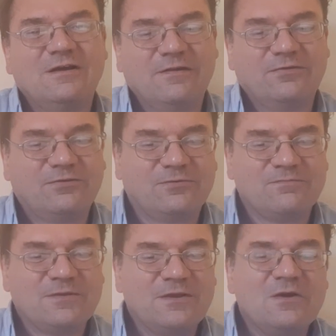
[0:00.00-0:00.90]
hearts,
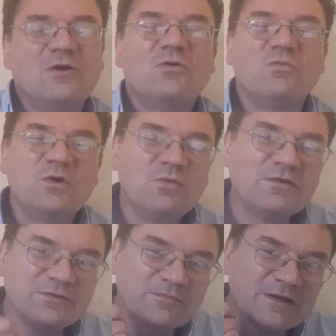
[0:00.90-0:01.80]
we want
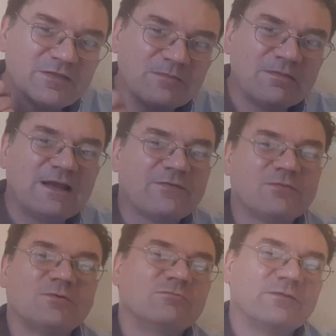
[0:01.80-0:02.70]
to make the
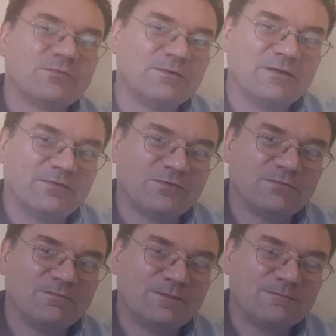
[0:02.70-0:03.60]
maximum response.
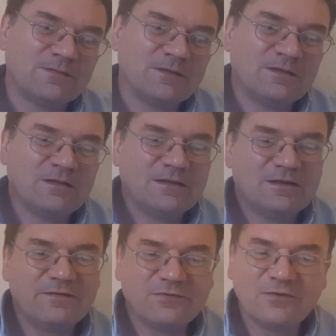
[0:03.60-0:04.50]

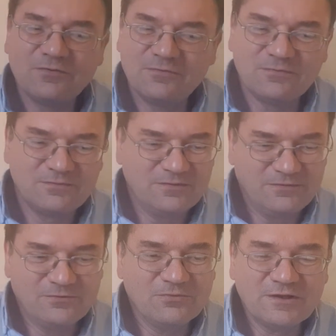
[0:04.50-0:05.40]
And it's to
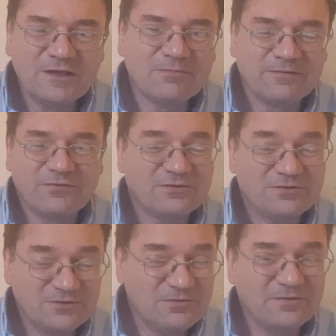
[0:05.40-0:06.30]
enable us to
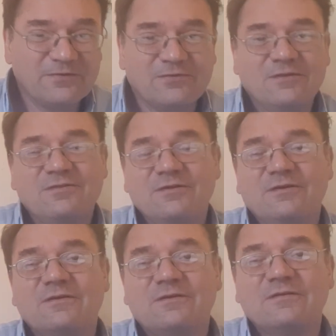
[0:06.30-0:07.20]
do this, I
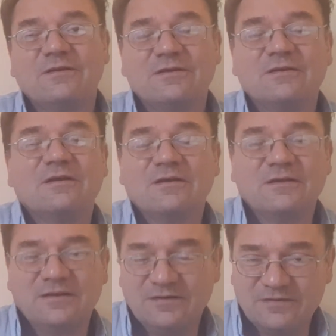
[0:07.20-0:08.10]
think, in
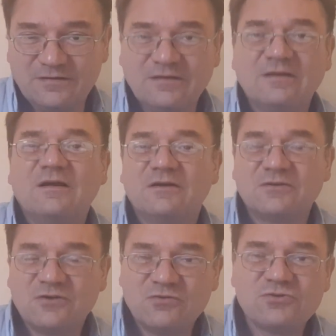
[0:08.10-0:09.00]
a
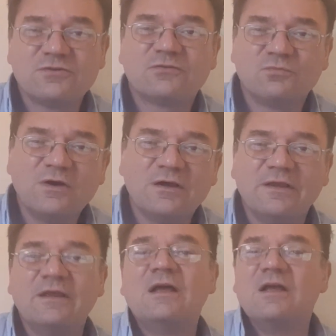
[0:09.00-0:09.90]
conscious
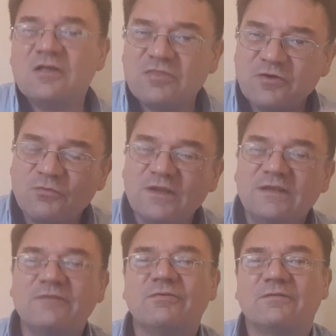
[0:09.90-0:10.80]
way, that we
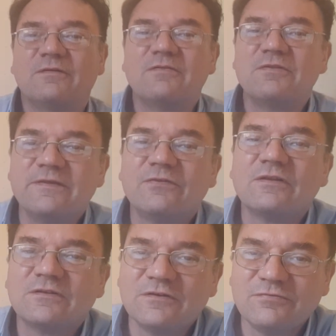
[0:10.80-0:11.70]
give them these
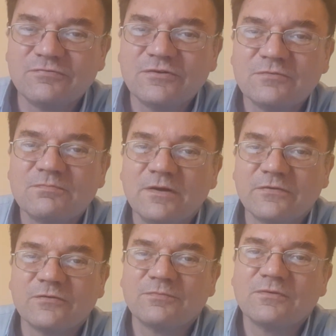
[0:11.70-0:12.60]
different
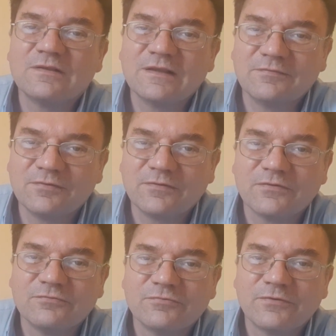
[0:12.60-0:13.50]
possible levels
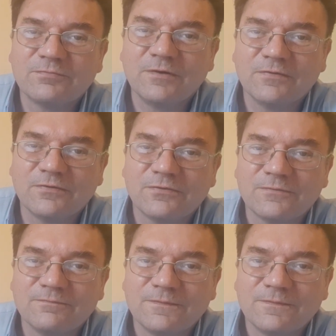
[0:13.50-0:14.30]
of response.